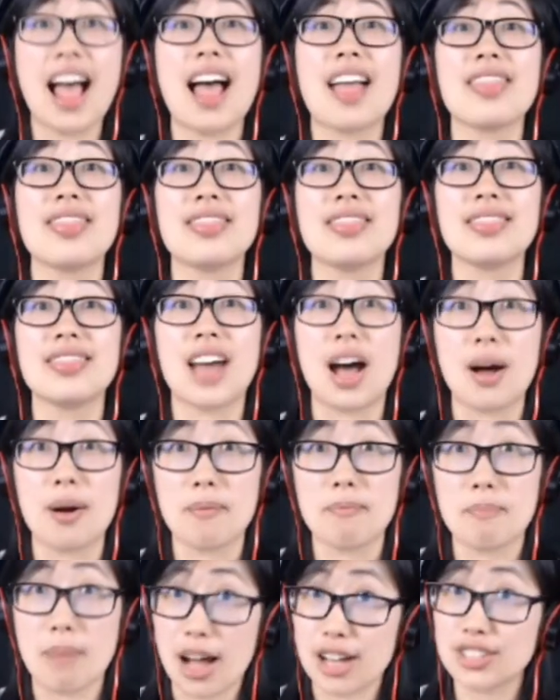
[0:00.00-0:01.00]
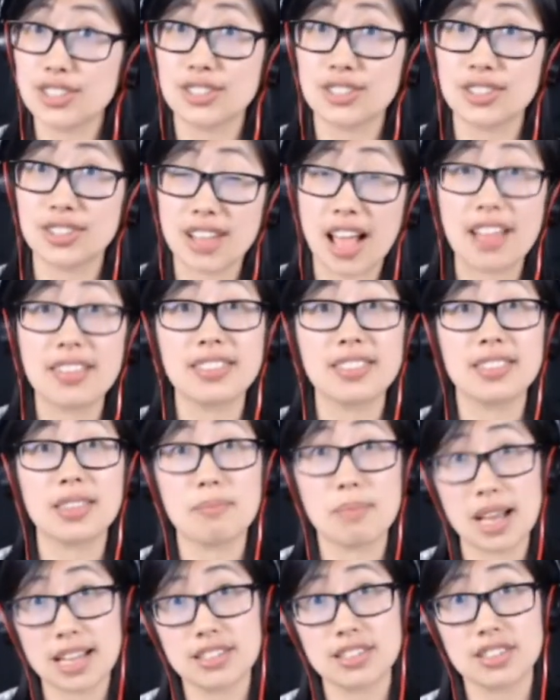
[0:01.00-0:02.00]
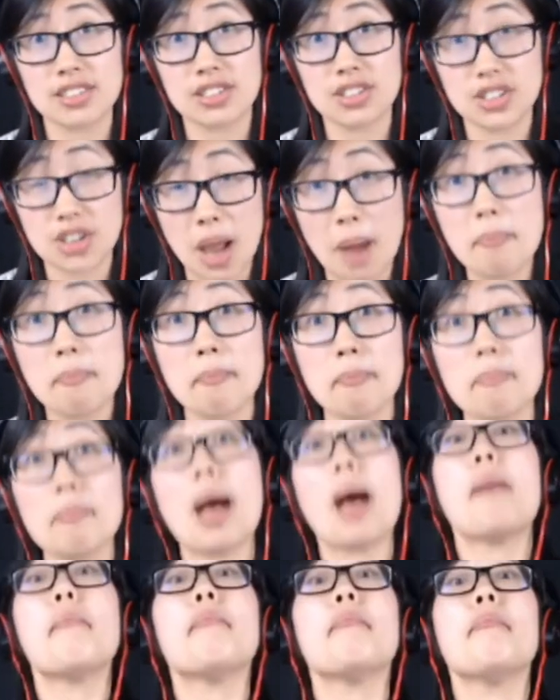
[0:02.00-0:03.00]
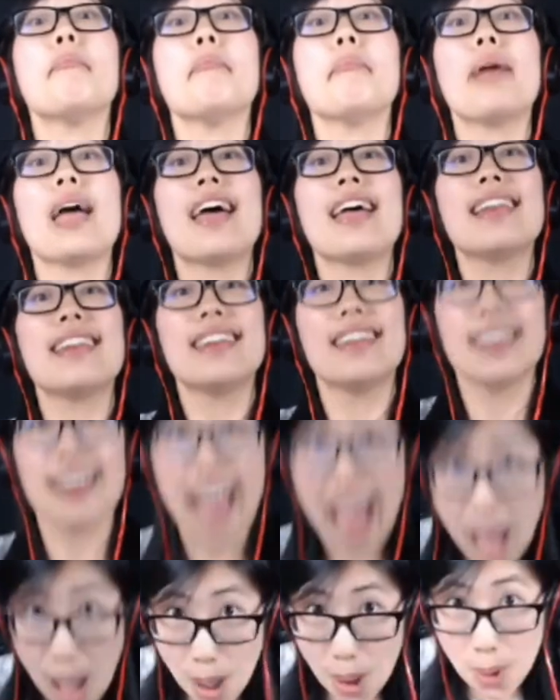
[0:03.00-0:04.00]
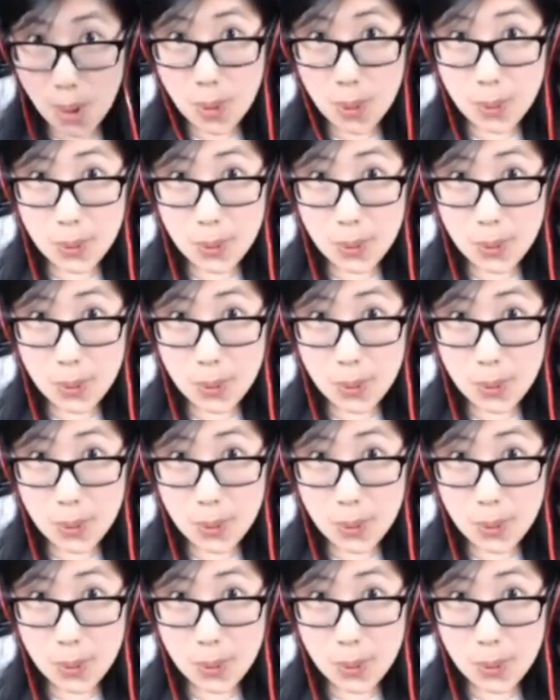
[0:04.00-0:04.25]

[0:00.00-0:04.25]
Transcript: The monsters on the bus jump up and down,